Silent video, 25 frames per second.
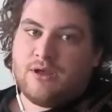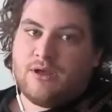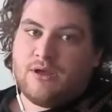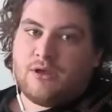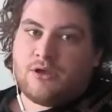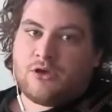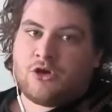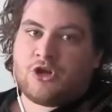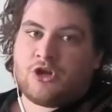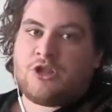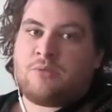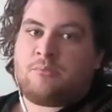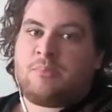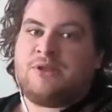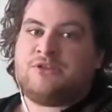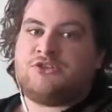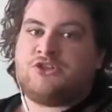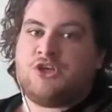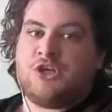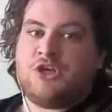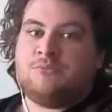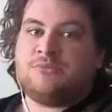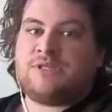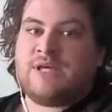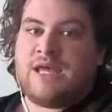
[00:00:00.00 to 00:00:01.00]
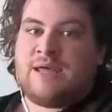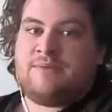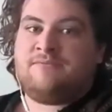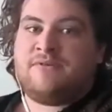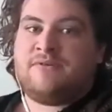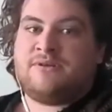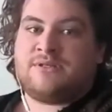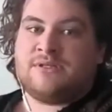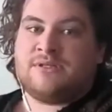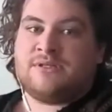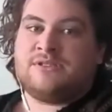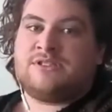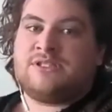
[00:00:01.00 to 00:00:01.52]
Could it be doomed to
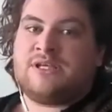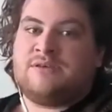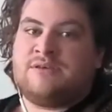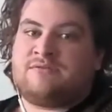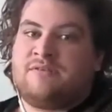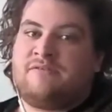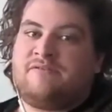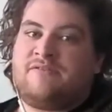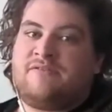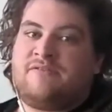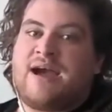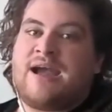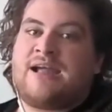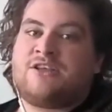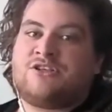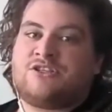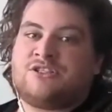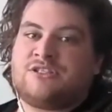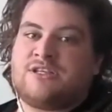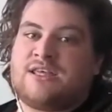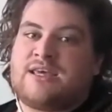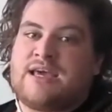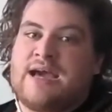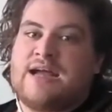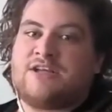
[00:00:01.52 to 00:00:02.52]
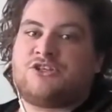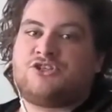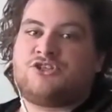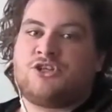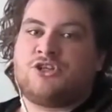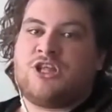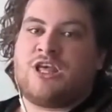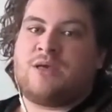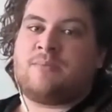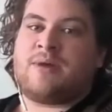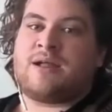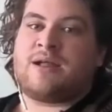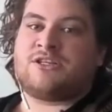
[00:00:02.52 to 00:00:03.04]
impotence if the fire doesn't catch on the
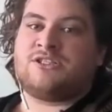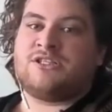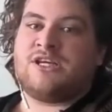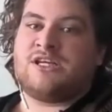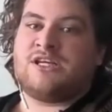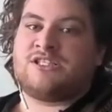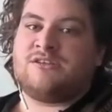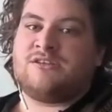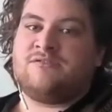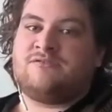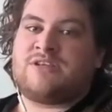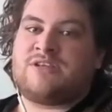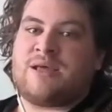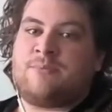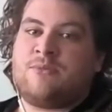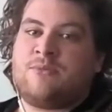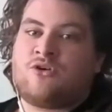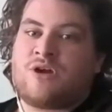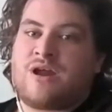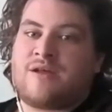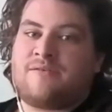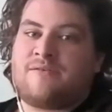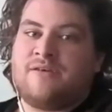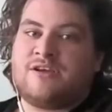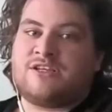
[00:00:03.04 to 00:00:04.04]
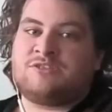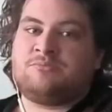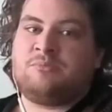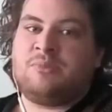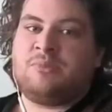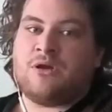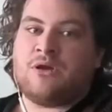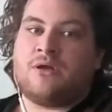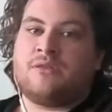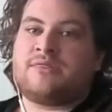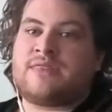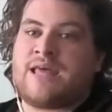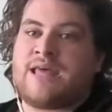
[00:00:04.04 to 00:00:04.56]
imagination of demographics
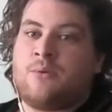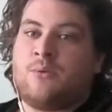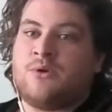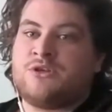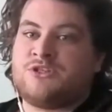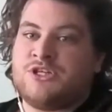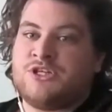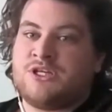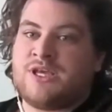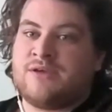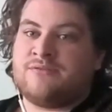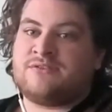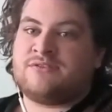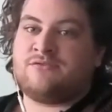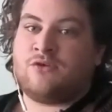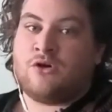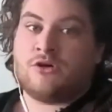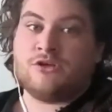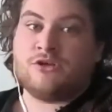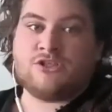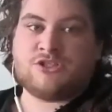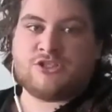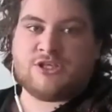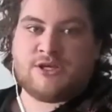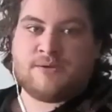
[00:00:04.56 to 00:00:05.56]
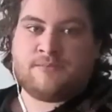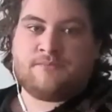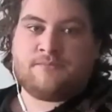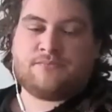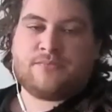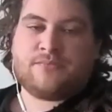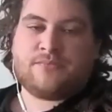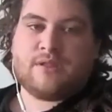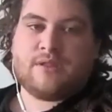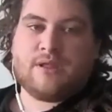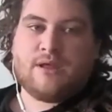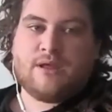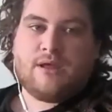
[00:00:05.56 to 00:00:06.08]
beyond that which it gives voice to?
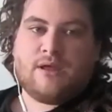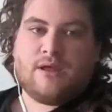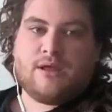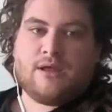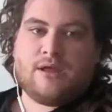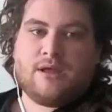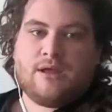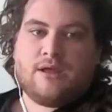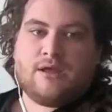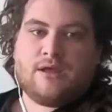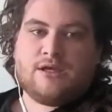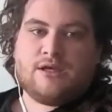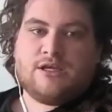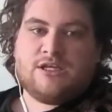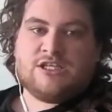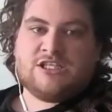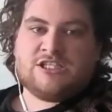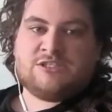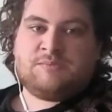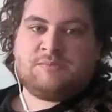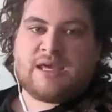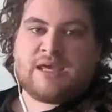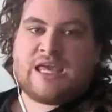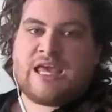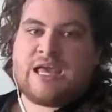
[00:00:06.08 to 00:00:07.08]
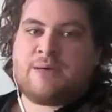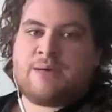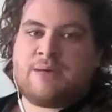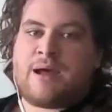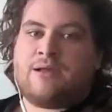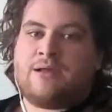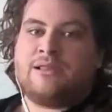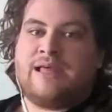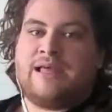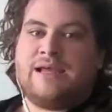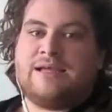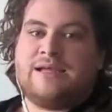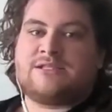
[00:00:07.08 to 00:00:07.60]
Speaking about
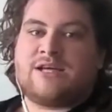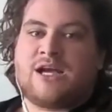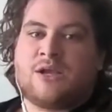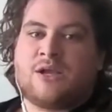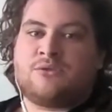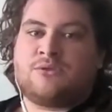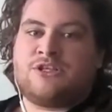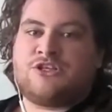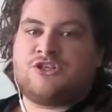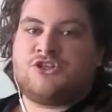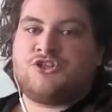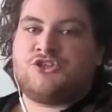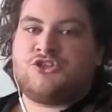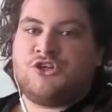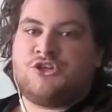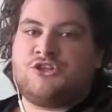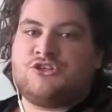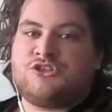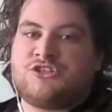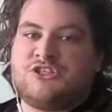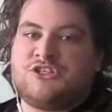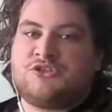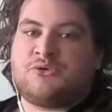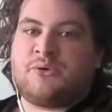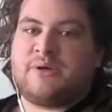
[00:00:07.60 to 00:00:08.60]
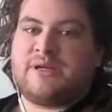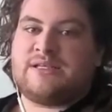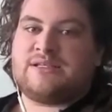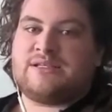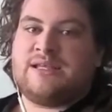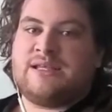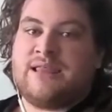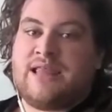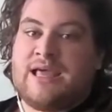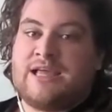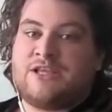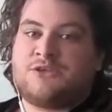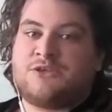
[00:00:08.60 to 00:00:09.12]
Lyotard with the students in, 20, in
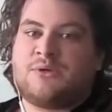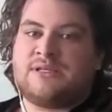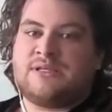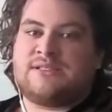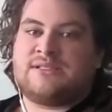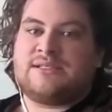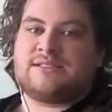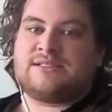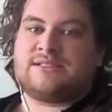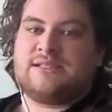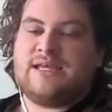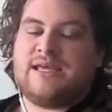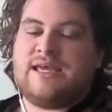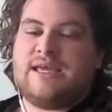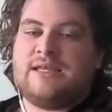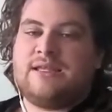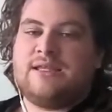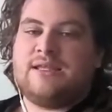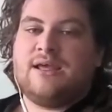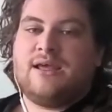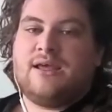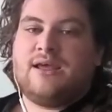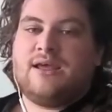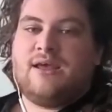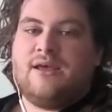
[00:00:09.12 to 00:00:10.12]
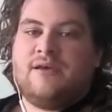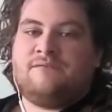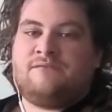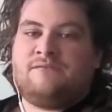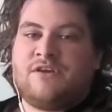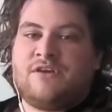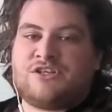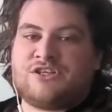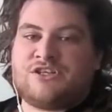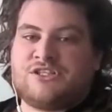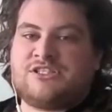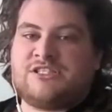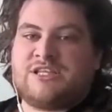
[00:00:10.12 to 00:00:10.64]
late 2016,
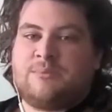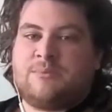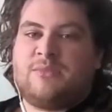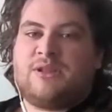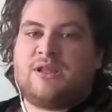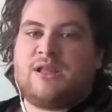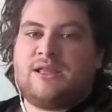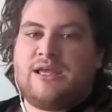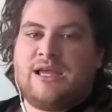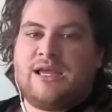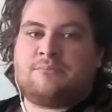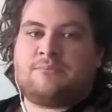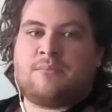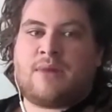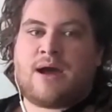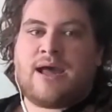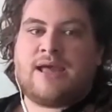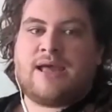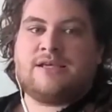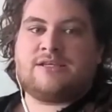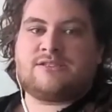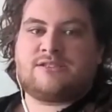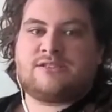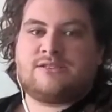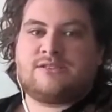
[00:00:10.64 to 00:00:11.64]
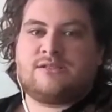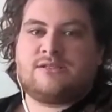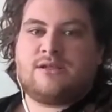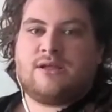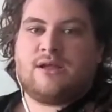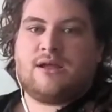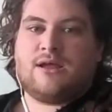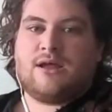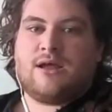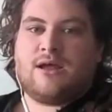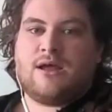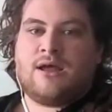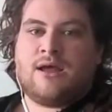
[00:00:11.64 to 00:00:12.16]
Fisher similarly admires,
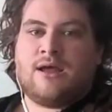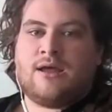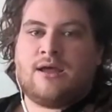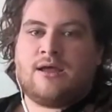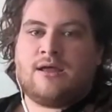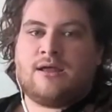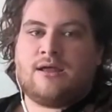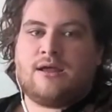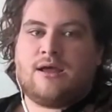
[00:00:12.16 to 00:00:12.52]
uh,